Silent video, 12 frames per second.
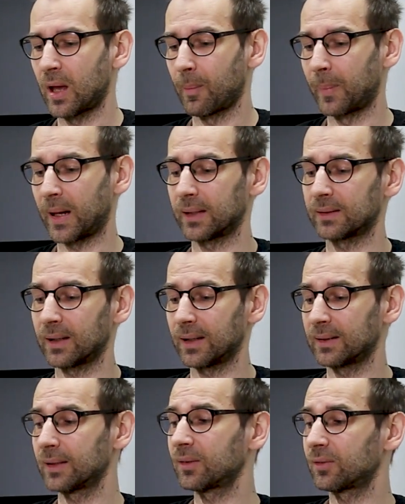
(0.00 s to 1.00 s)
But
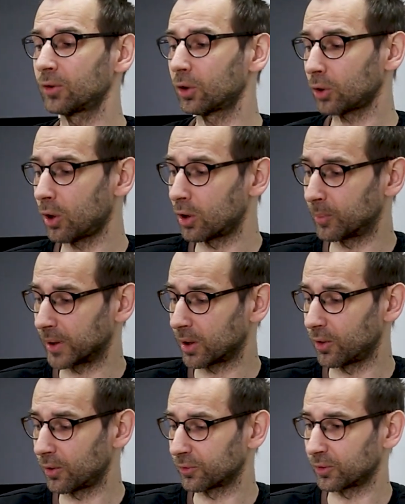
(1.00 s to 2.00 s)
that is not all, because